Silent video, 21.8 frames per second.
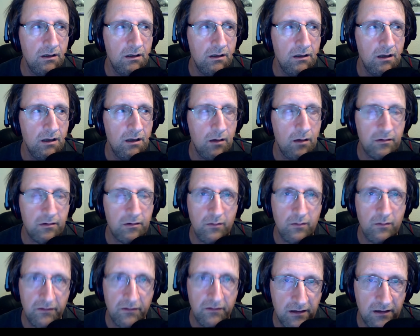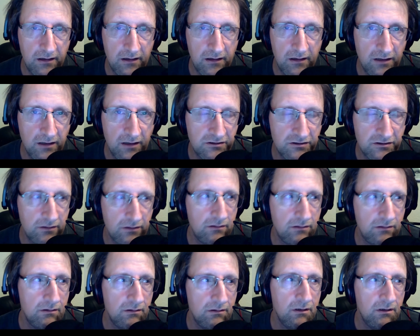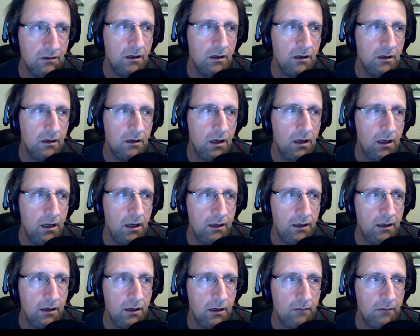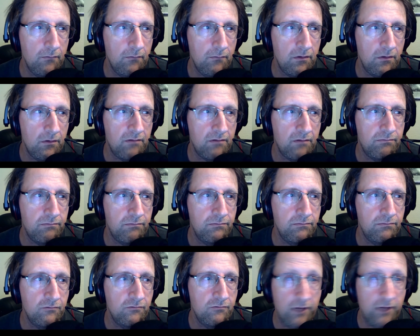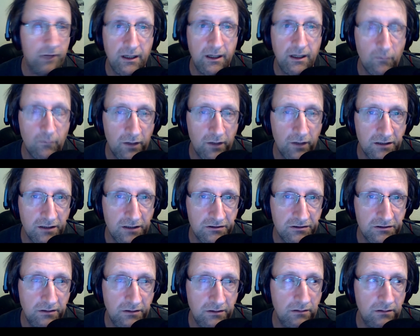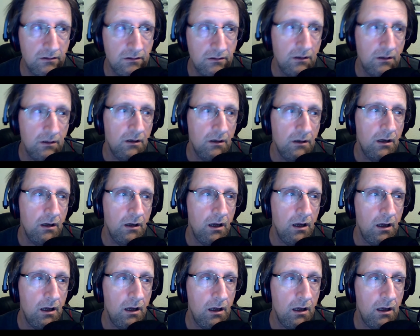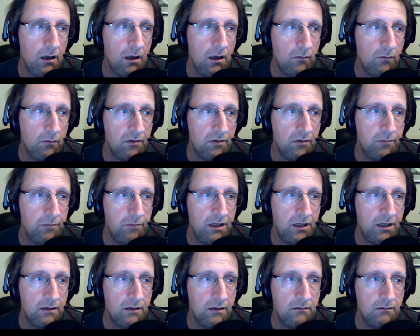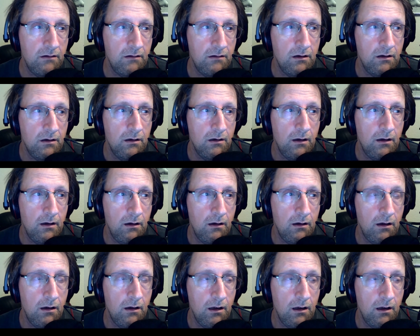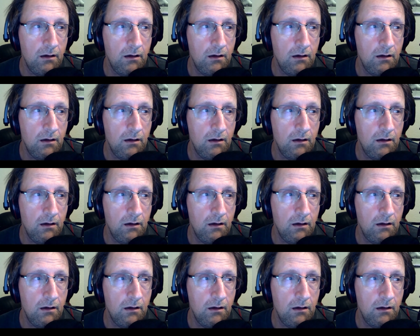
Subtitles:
was doing things I shouldn't. I was drinking when I shouldn't. I was mean. I